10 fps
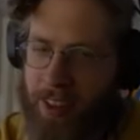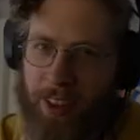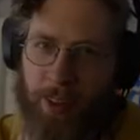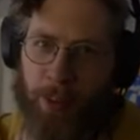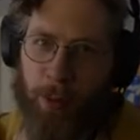
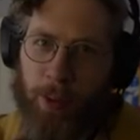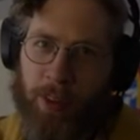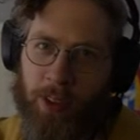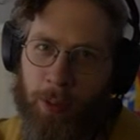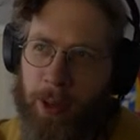He's the
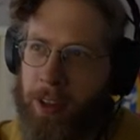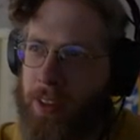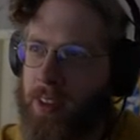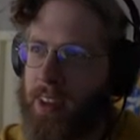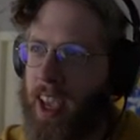person who built
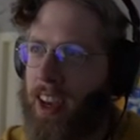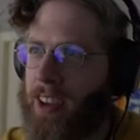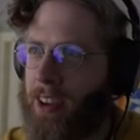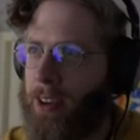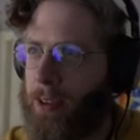these
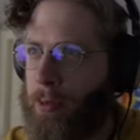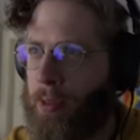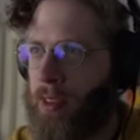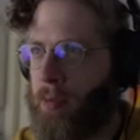catacombs.